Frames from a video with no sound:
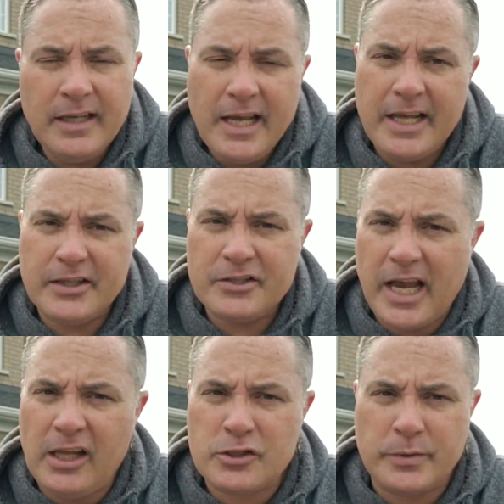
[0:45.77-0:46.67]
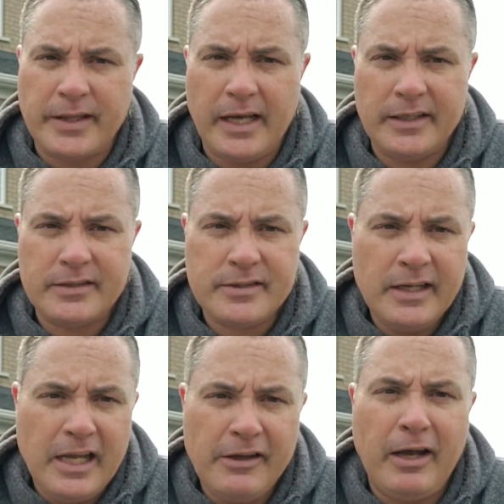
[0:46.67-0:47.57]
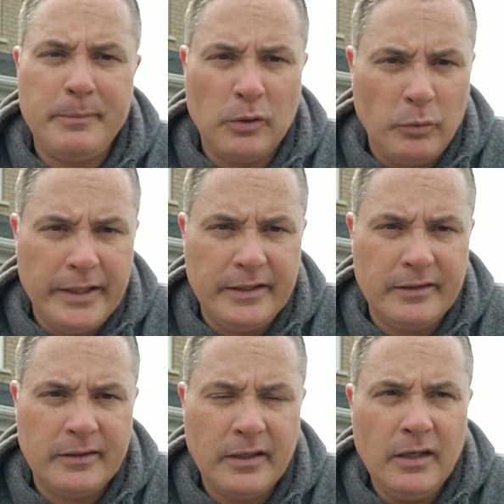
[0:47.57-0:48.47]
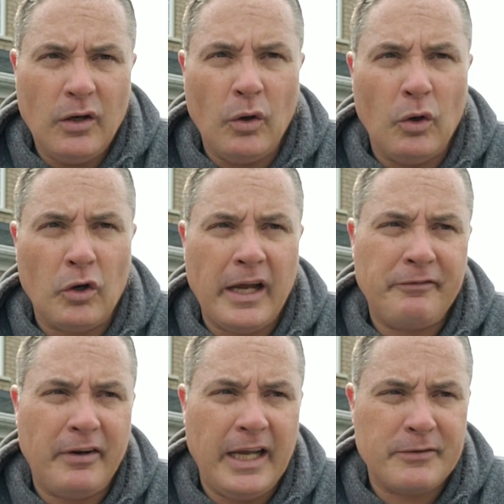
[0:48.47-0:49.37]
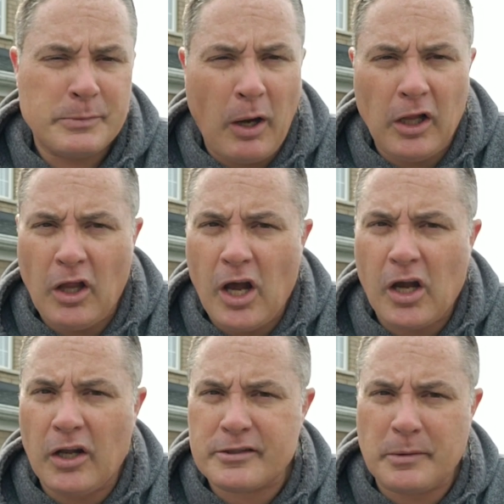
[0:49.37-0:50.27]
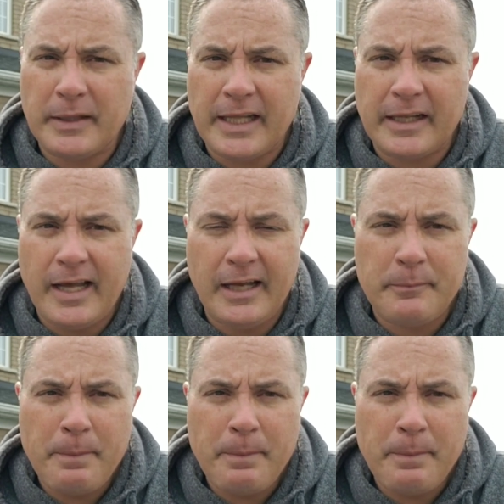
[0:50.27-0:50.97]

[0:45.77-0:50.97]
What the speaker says: And the challenge with that is if I'm in wind or if I have spot lock on or something like that,